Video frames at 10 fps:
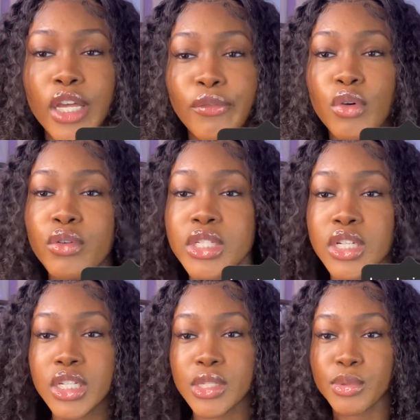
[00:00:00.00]
If you are a
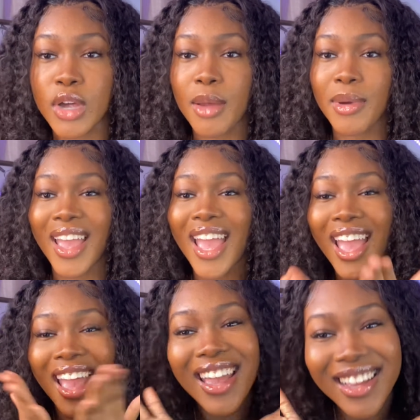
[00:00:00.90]
returning subscriber,
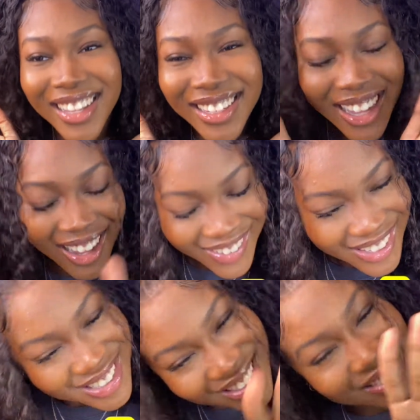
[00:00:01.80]
hey, how
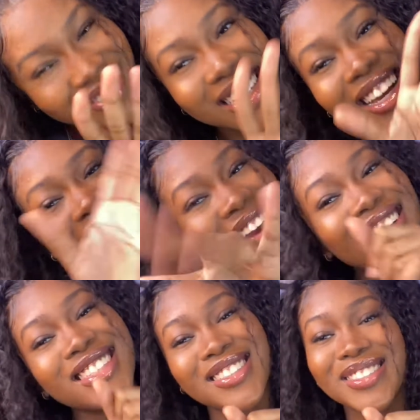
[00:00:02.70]

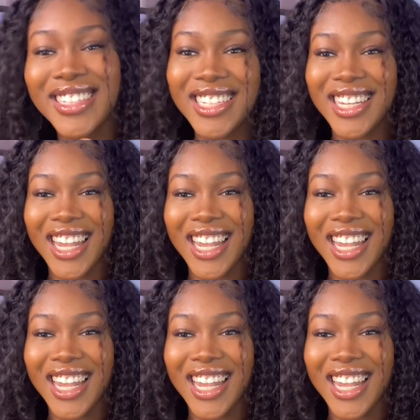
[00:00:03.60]
y'all doing?